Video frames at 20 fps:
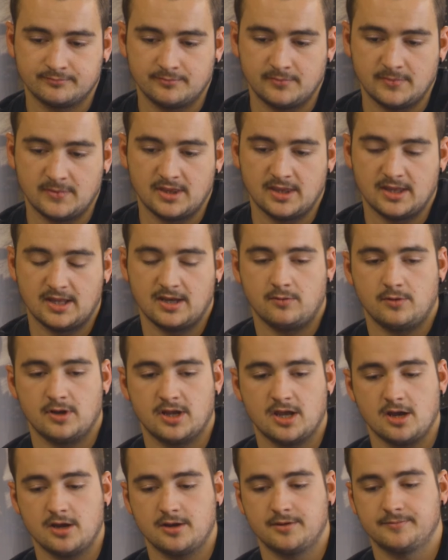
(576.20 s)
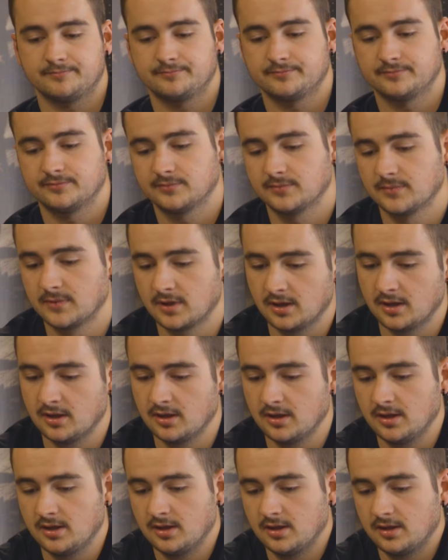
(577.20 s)
And there we go.
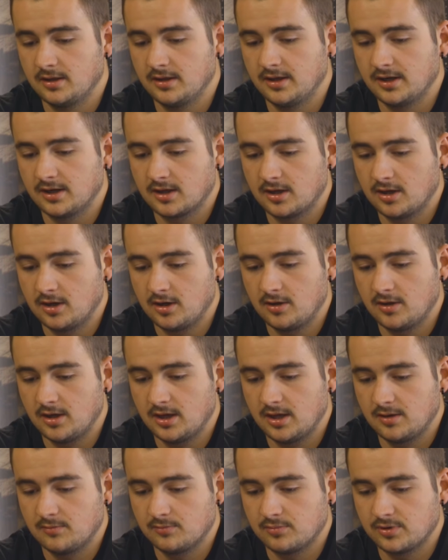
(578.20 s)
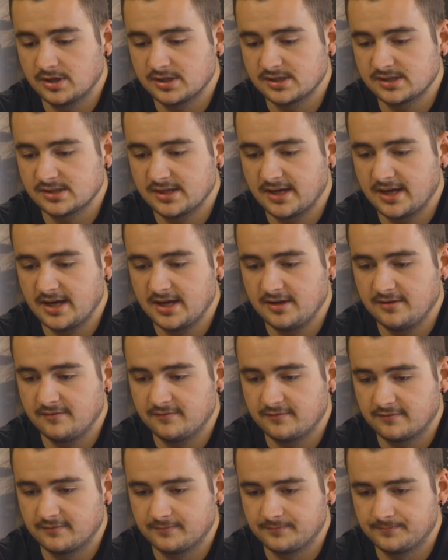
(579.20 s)
Let it go and press
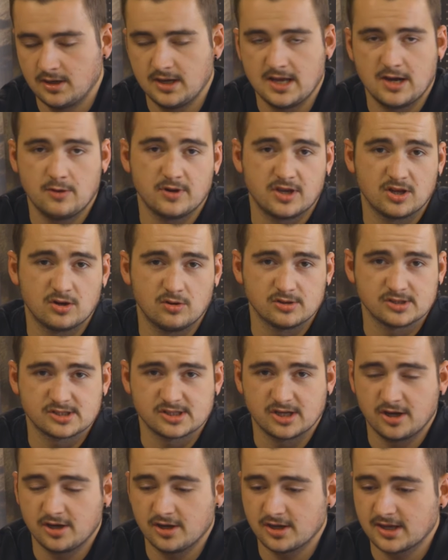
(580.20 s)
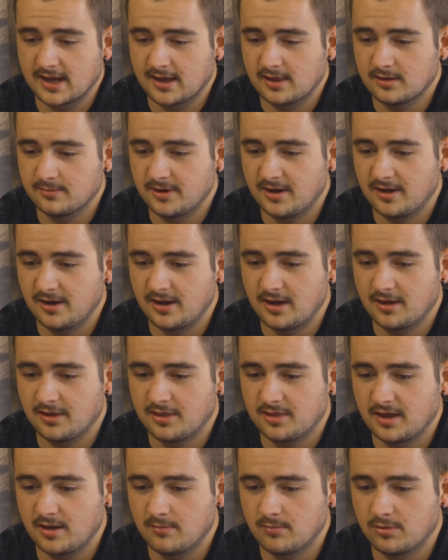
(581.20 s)
save. Now we can also calibrate our
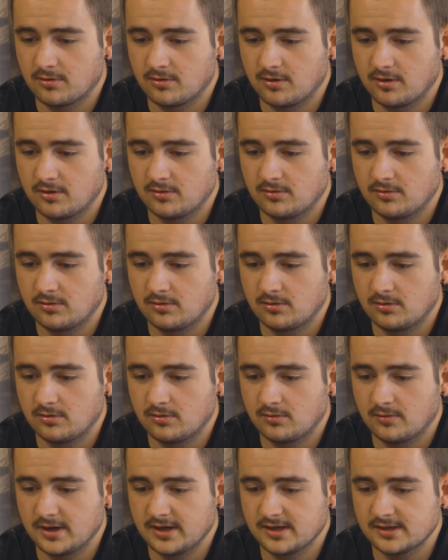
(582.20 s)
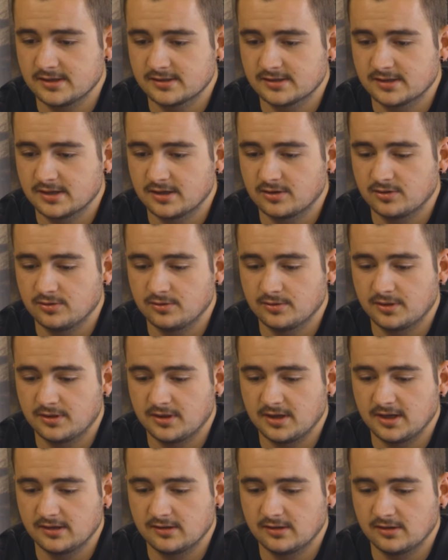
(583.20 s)
thumb throttle, always a good
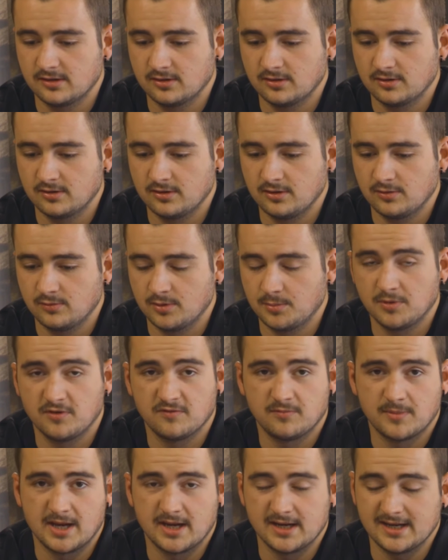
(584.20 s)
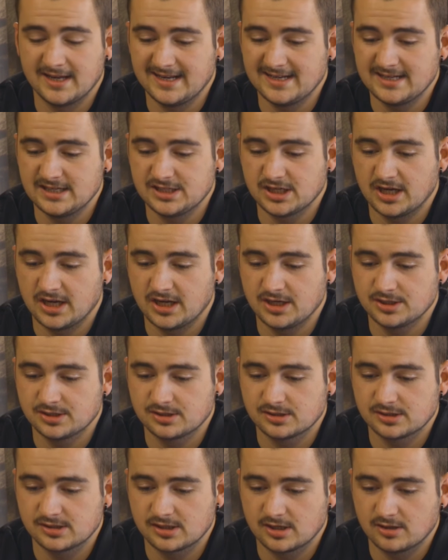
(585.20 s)
thing to do when we've made any
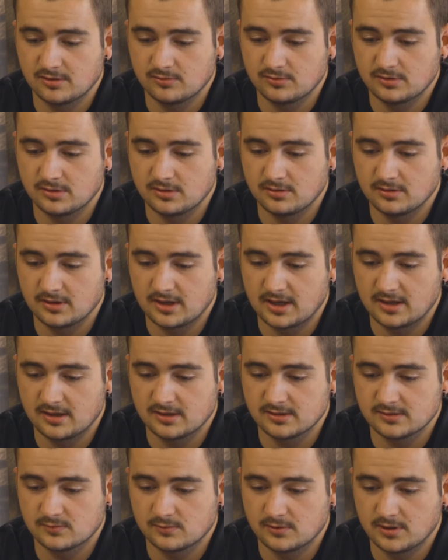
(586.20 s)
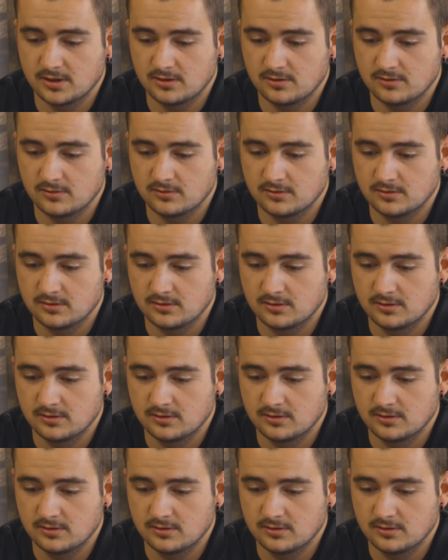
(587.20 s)
changes, so we'll do that as well,